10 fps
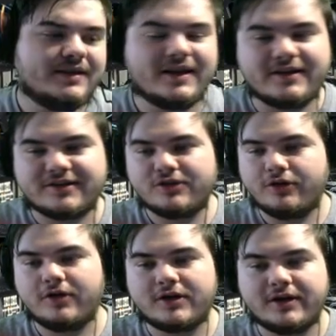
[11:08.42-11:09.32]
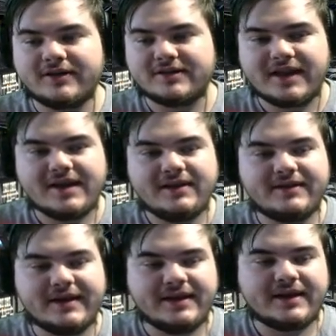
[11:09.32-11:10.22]
They're just too good, guys. They
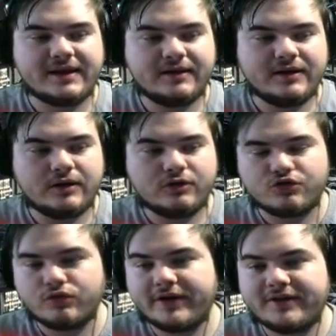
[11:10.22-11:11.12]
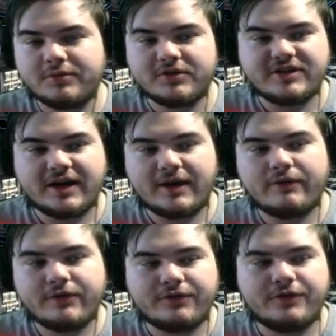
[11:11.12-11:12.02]
take, you know, droids which you
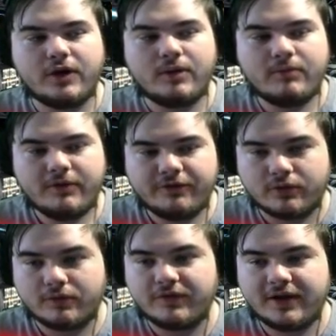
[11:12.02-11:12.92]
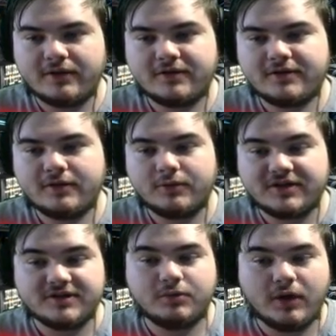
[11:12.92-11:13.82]
have to farm for events,
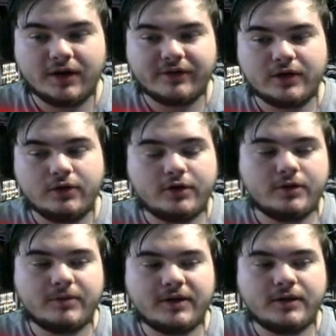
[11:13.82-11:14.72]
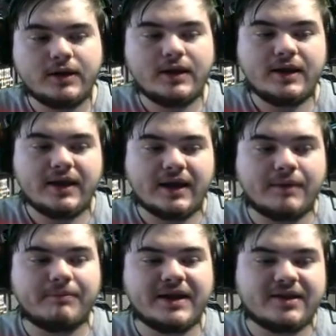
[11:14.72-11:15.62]
which is why I've included them here,
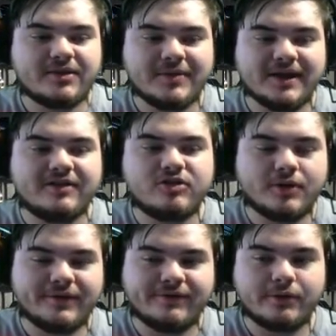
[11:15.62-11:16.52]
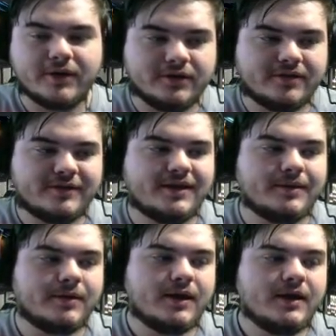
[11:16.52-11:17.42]
and make them into a very good
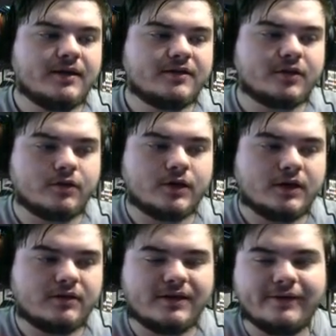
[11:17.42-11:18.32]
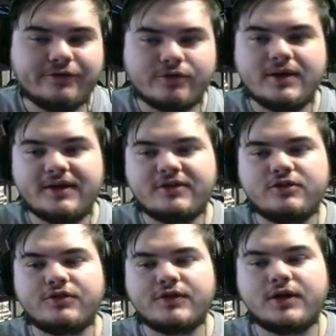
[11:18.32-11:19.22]
team. So, T3 is
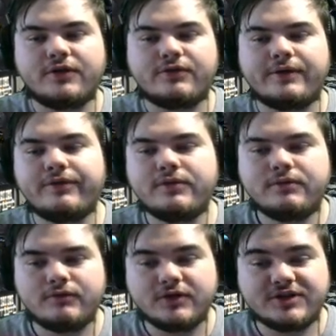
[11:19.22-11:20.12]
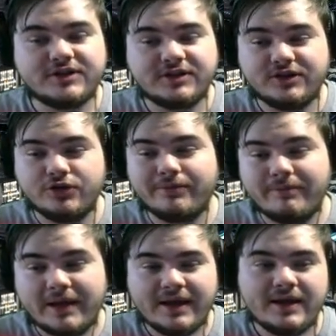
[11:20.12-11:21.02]
used for Darth Revan, which you
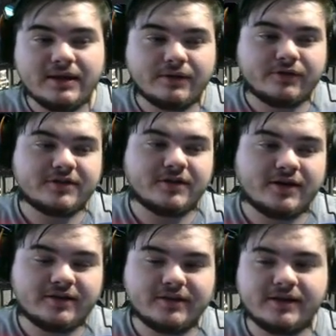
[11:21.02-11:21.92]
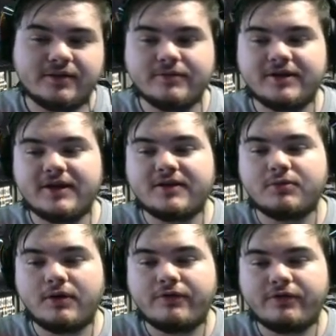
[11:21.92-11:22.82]
may have decided to take them to Gear
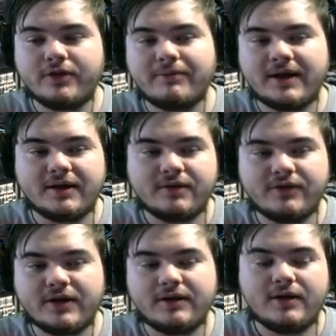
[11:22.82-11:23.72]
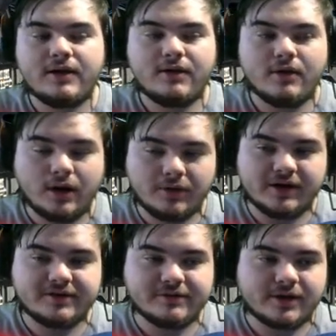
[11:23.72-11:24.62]
12 for the Malak event. I would
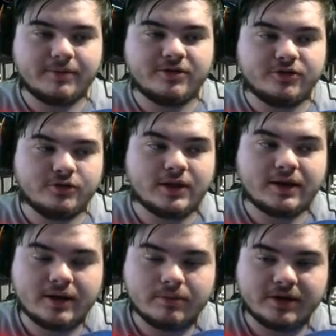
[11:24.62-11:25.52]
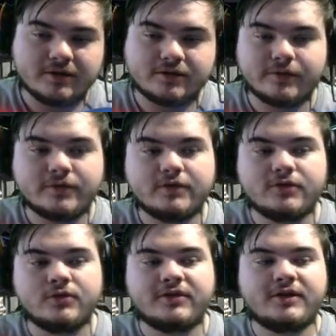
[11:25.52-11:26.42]
actually recommend you do that now because of
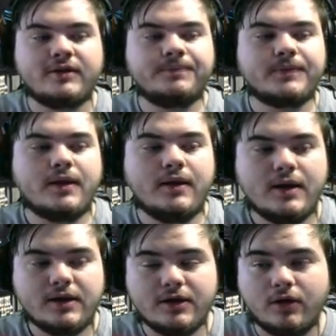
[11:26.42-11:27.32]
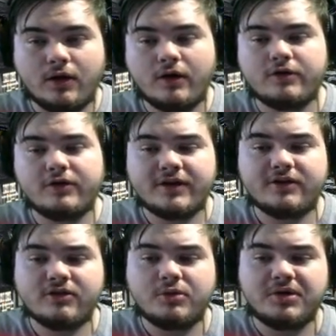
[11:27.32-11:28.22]
sorting. You got
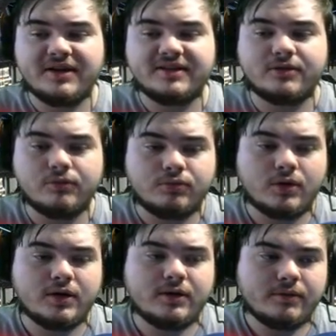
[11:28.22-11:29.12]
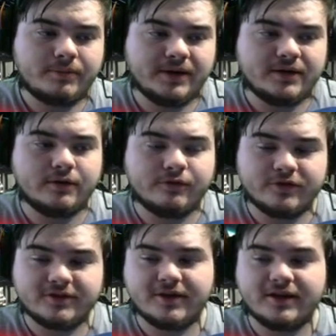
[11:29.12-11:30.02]
R2D2 who needs the one be done
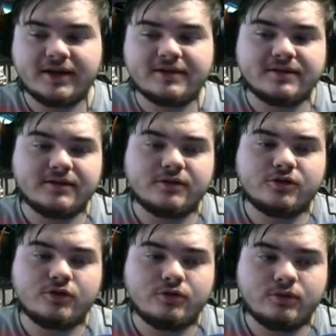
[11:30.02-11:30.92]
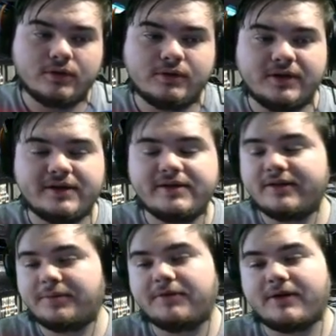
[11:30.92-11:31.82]
for CLS and two and he
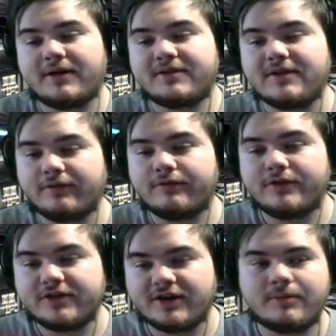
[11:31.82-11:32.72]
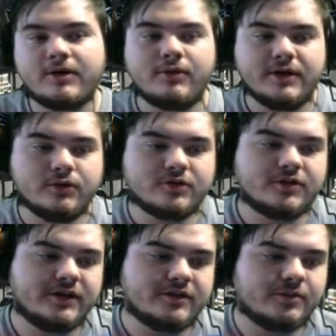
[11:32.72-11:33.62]
needs to be relic seven for JML and he
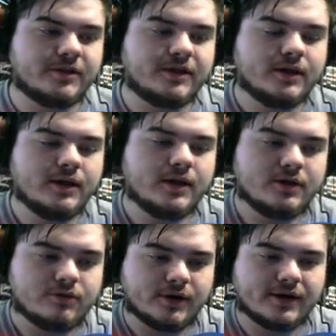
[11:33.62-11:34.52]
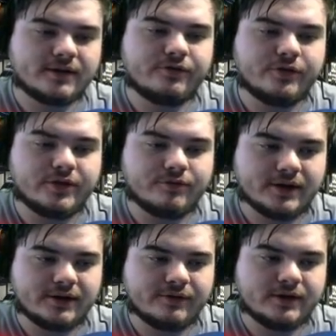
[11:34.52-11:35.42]
also needs to be relic for the
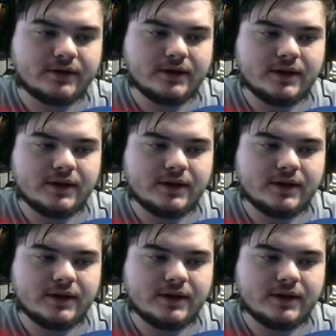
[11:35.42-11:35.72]
Rey event.